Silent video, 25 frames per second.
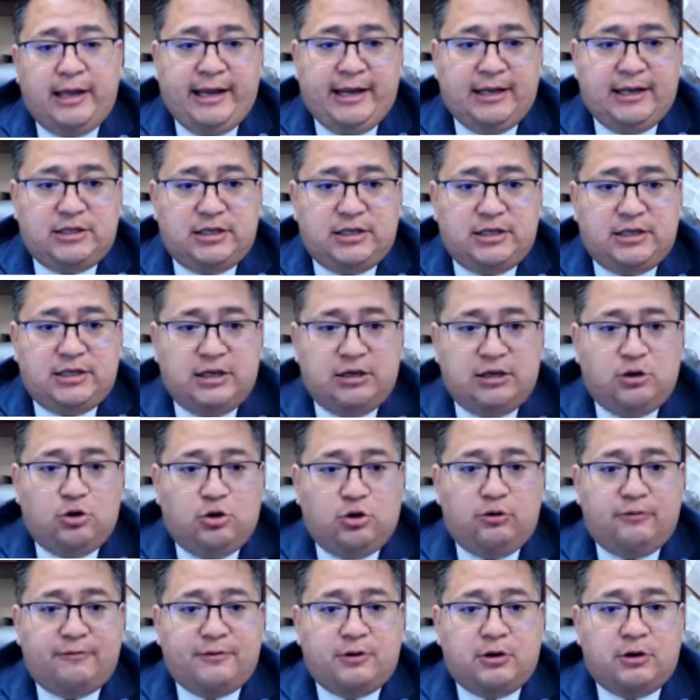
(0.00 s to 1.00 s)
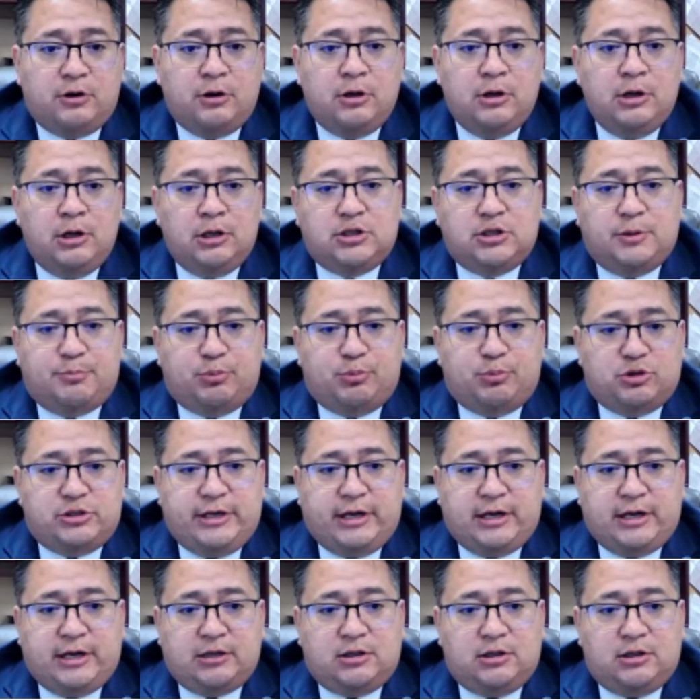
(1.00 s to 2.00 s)
18 and over, to
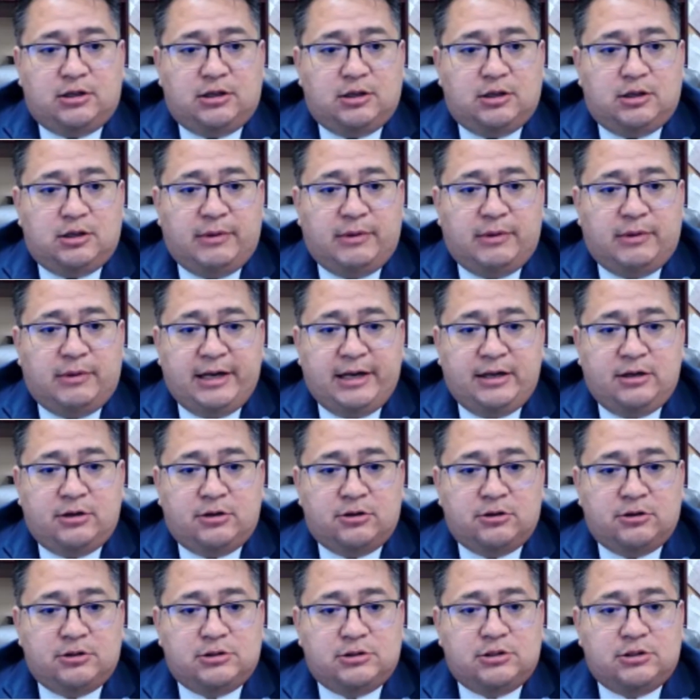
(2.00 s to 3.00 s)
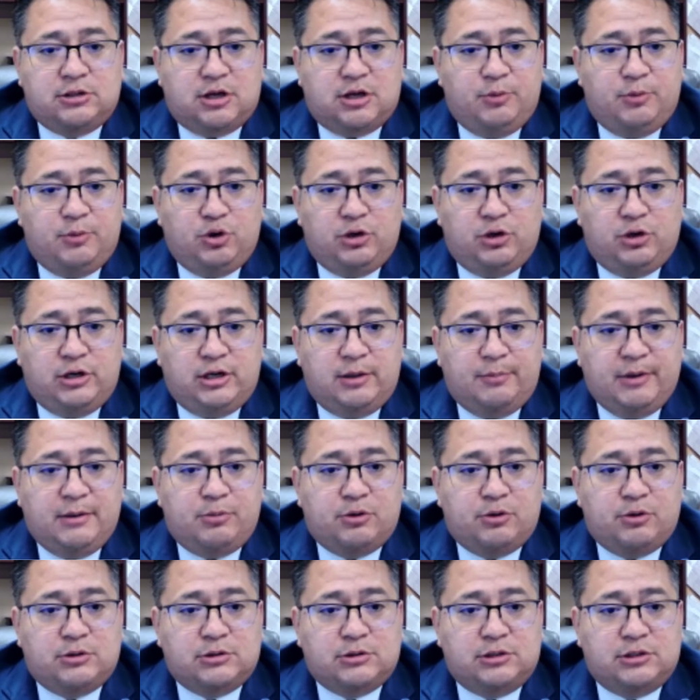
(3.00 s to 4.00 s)
protect the minors, the community
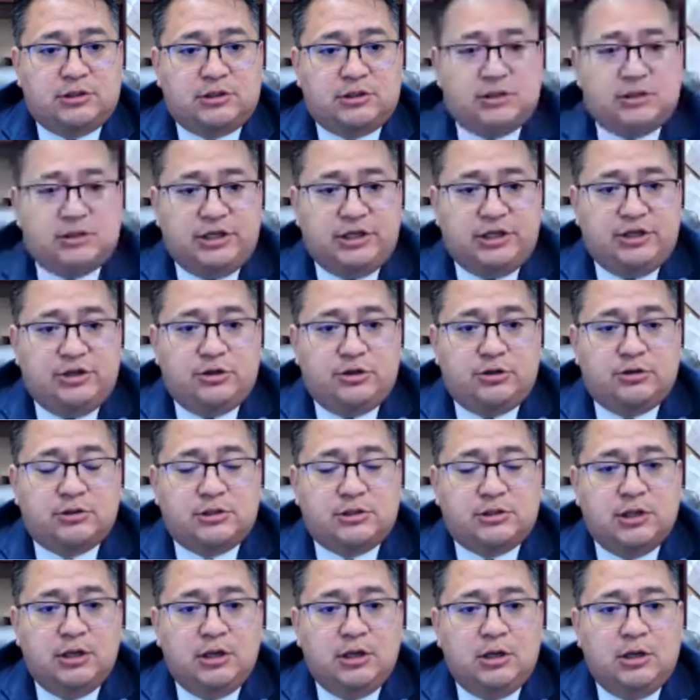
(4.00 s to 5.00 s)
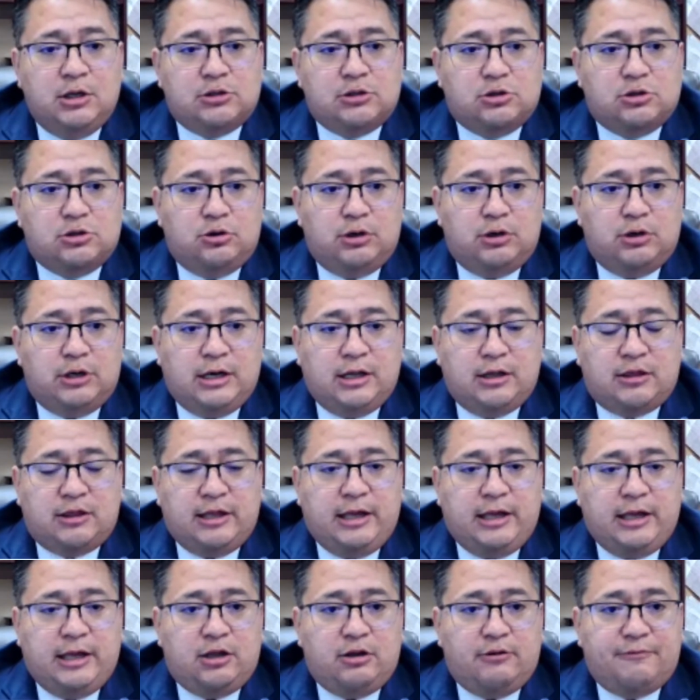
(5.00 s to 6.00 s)
members, the seniors. So
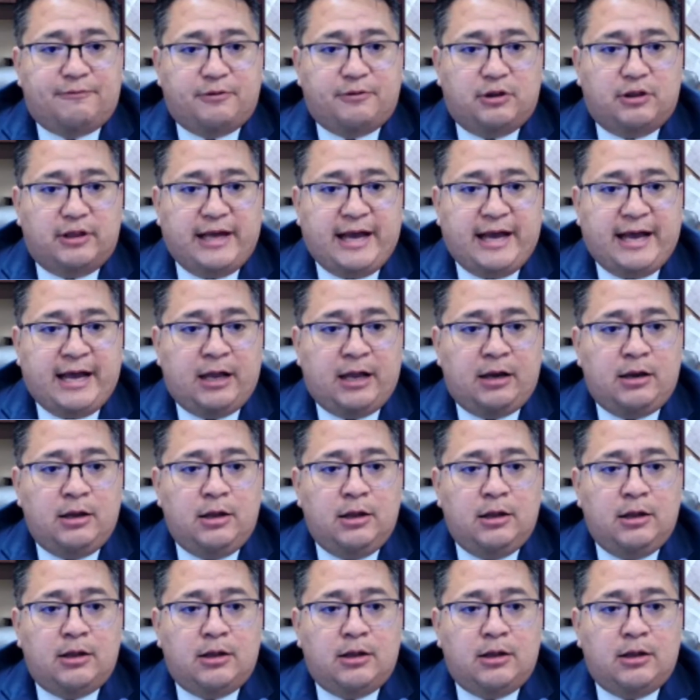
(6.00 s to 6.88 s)
thank you for that.